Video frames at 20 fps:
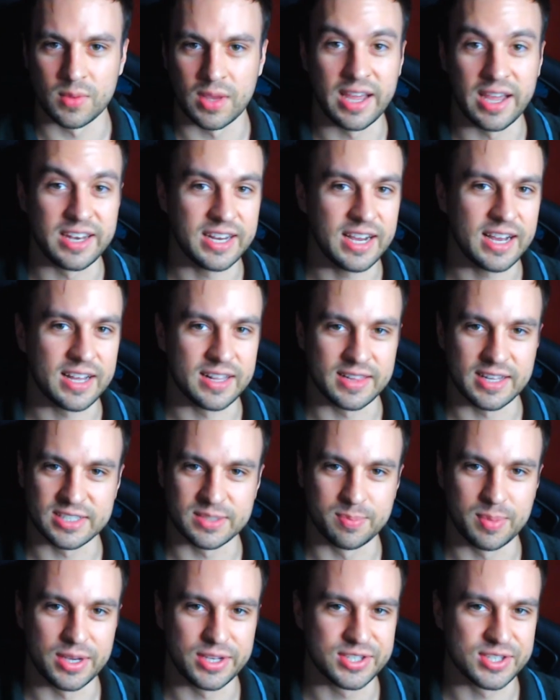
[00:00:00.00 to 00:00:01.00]
And yeah, that's
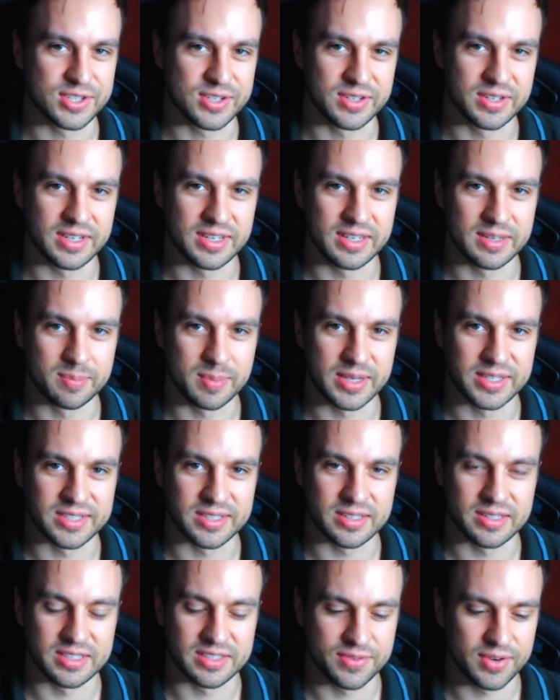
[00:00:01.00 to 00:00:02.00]
basically
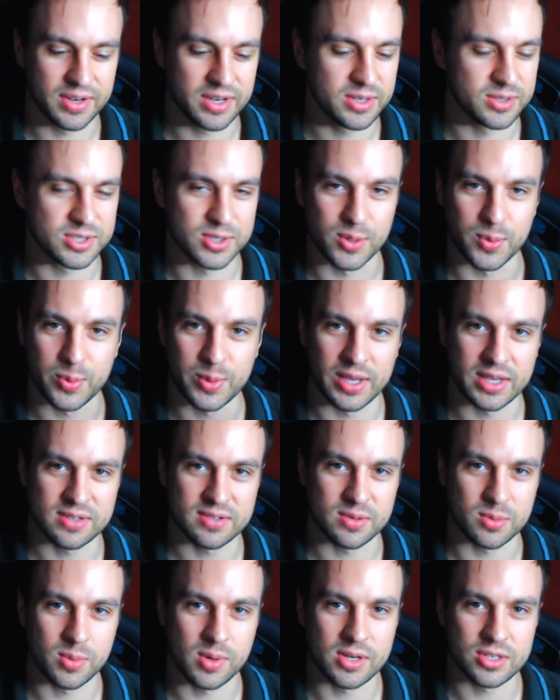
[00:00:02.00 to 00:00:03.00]
this video. So thanks
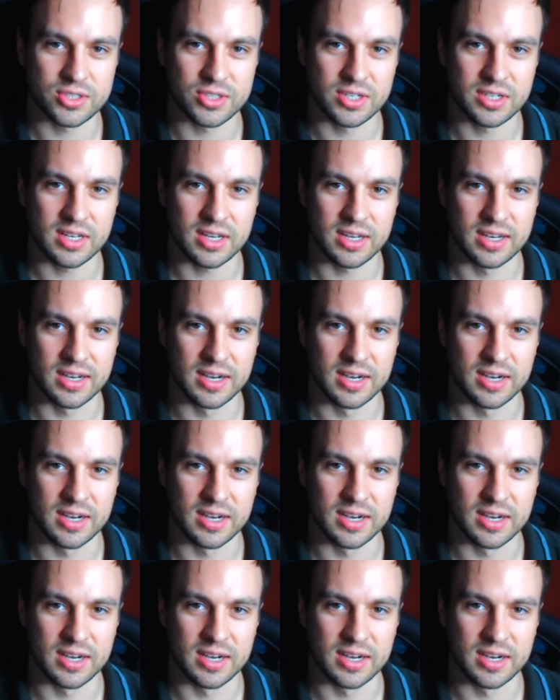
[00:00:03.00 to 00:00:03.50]
for watching.